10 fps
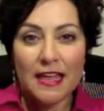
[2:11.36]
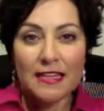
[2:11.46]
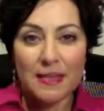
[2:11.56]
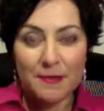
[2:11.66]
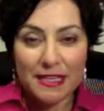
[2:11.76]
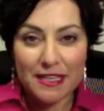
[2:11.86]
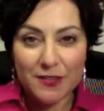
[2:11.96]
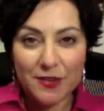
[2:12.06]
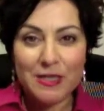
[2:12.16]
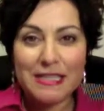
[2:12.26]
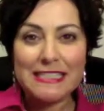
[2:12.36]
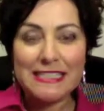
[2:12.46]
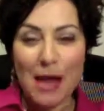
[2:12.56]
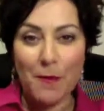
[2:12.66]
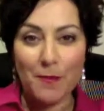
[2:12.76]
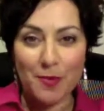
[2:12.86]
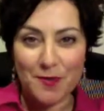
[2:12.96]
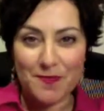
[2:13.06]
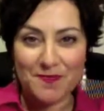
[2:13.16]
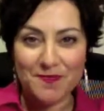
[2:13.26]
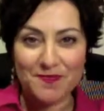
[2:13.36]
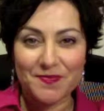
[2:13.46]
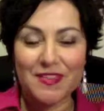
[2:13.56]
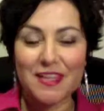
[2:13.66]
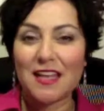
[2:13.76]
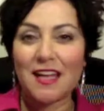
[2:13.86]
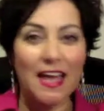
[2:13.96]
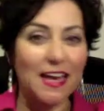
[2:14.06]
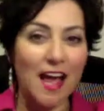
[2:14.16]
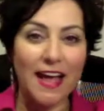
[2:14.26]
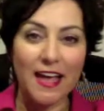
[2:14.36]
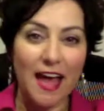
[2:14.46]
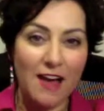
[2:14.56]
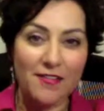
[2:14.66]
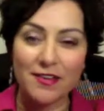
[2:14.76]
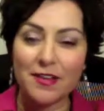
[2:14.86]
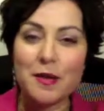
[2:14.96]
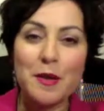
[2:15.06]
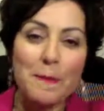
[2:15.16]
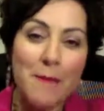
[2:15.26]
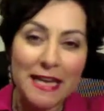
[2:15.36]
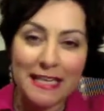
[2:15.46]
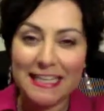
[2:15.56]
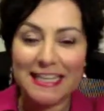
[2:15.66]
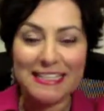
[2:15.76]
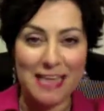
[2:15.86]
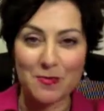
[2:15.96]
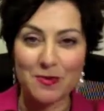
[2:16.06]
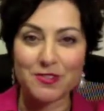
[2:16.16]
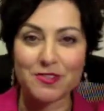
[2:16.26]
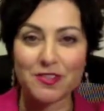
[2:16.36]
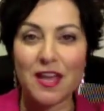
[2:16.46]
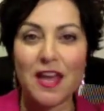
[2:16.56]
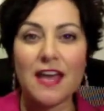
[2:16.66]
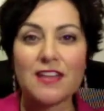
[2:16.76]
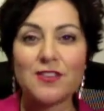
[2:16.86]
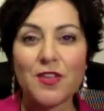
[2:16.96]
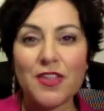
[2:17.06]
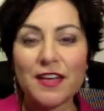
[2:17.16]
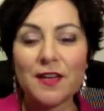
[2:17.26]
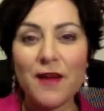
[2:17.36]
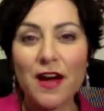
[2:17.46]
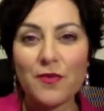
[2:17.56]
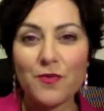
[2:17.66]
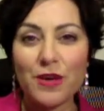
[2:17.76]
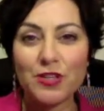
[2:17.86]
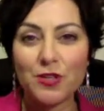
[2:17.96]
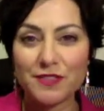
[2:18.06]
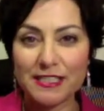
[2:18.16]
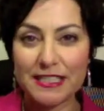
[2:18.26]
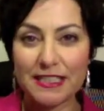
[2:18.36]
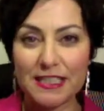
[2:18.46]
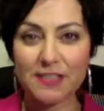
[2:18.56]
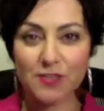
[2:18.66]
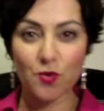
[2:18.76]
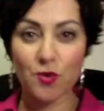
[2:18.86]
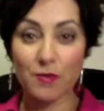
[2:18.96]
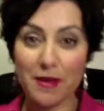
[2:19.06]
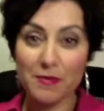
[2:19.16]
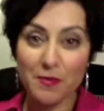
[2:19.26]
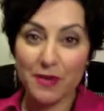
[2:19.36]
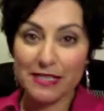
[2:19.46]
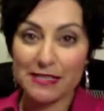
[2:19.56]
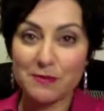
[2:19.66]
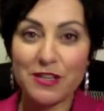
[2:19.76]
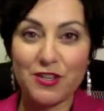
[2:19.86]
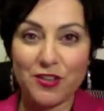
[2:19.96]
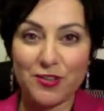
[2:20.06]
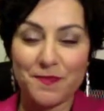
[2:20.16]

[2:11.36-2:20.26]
Let me give you an example. And I have many examples. So think about when you've seen this, or maybe when it's been you.